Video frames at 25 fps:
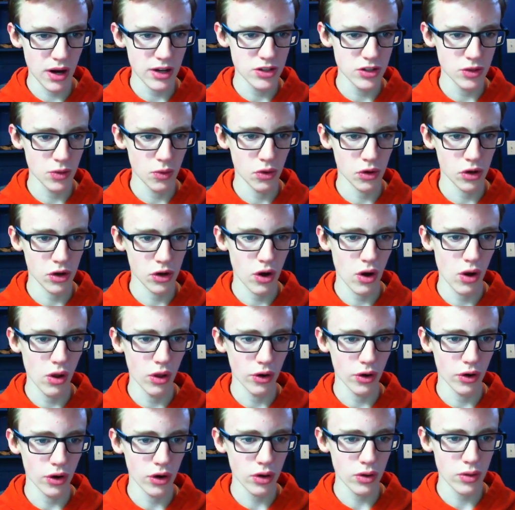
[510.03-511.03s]
so we're gonna call
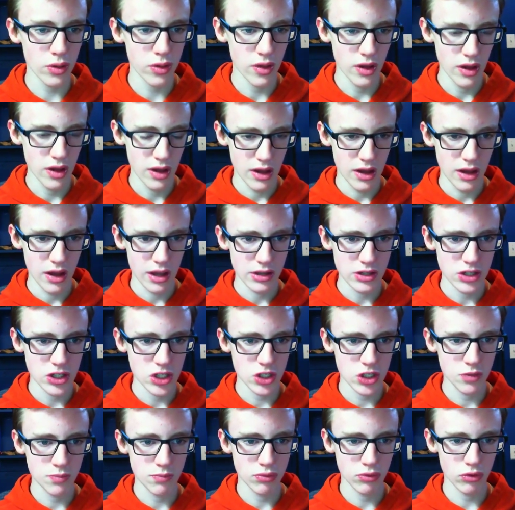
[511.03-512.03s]
Earth
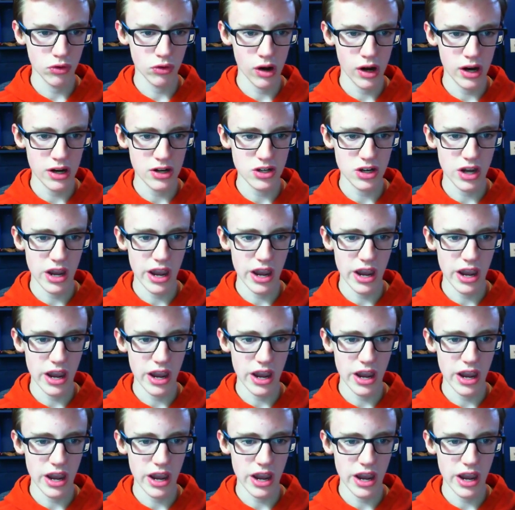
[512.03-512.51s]
Sprite,